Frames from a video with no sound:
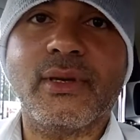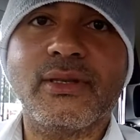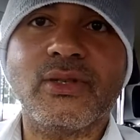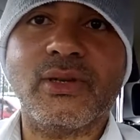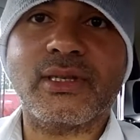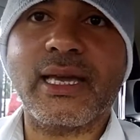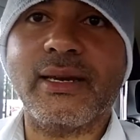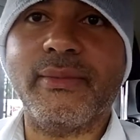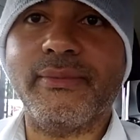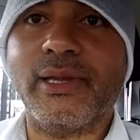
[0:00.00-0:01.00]
So it's
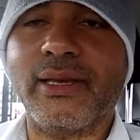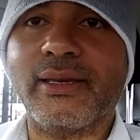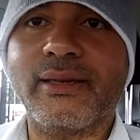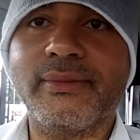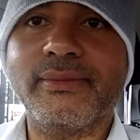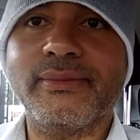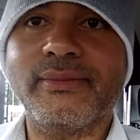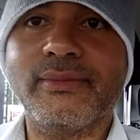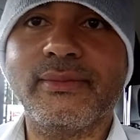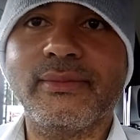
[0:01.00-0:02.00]
kind of like,
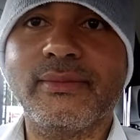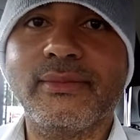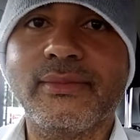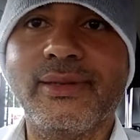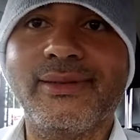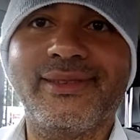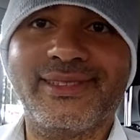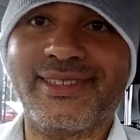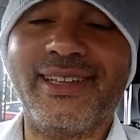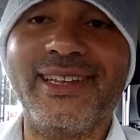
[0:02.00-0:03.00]

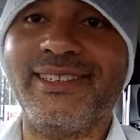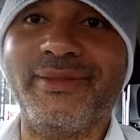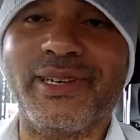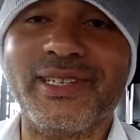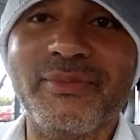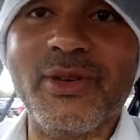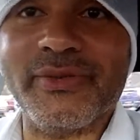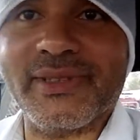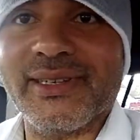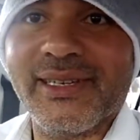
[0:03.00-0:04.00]
it's crazy, but it's
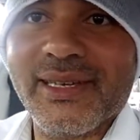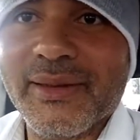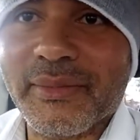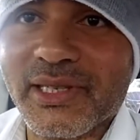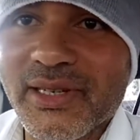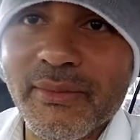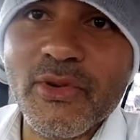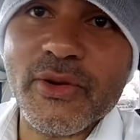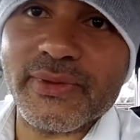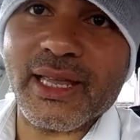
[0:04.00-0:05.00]
moved. But it's not
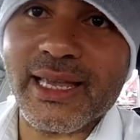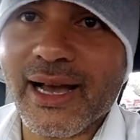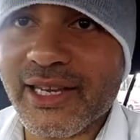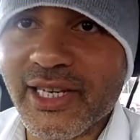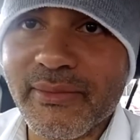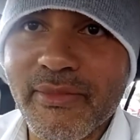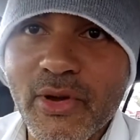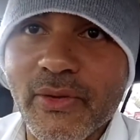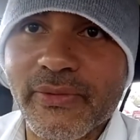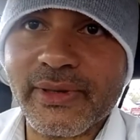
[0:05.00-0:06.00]
moved like as in
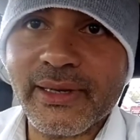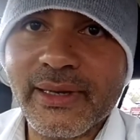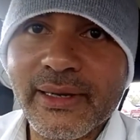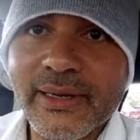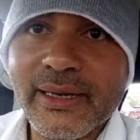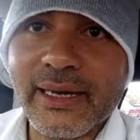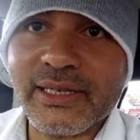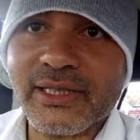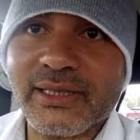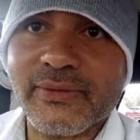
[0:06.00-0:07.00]
moved,
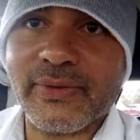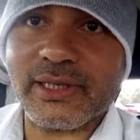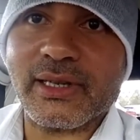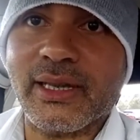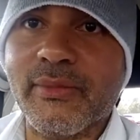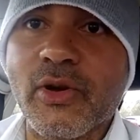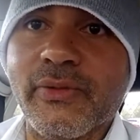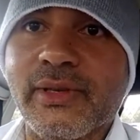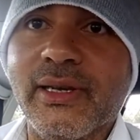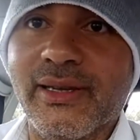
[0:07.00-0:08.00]
as physically
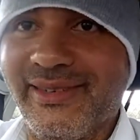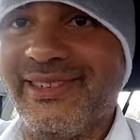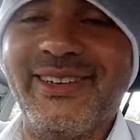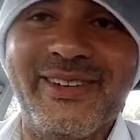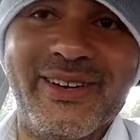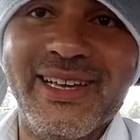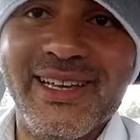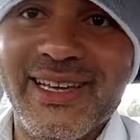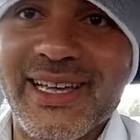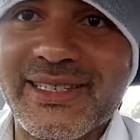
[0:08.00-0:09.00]
moved. You know,
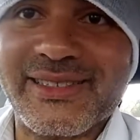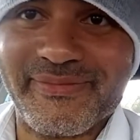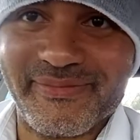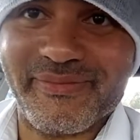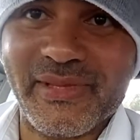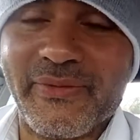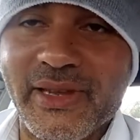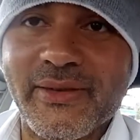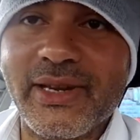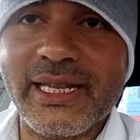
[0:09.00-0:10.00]
it's, if
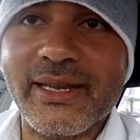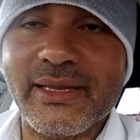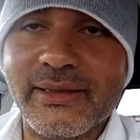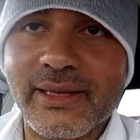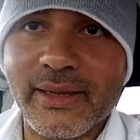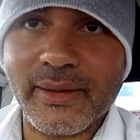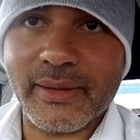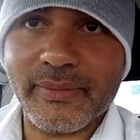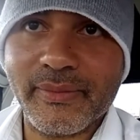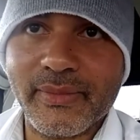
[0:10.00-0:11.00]
you
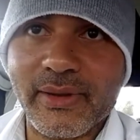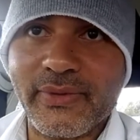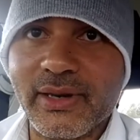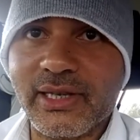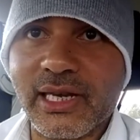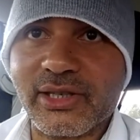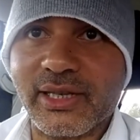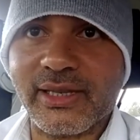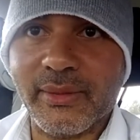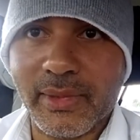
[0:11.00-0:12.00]
research
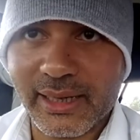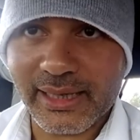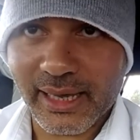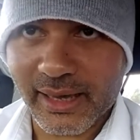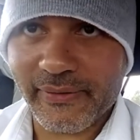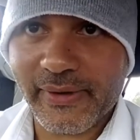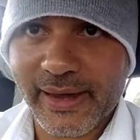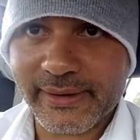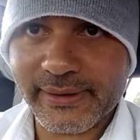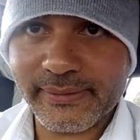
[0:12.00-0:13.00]
into the Mandela
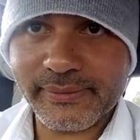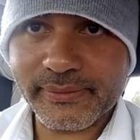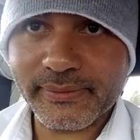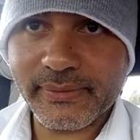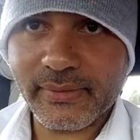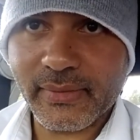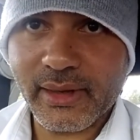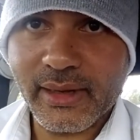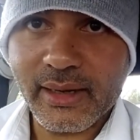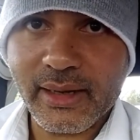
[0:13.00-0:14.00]
effect,
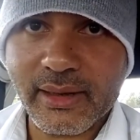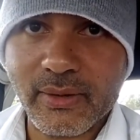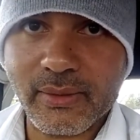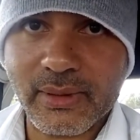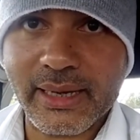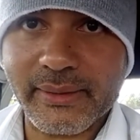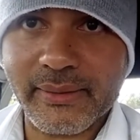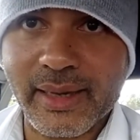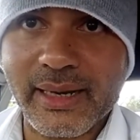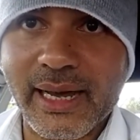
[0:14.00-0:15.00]
you'll get
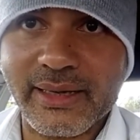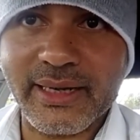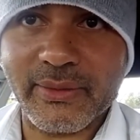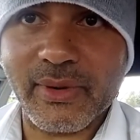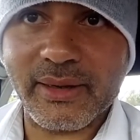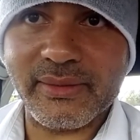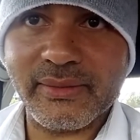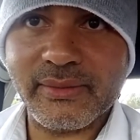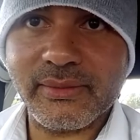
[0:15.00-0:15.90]
an idea where I'm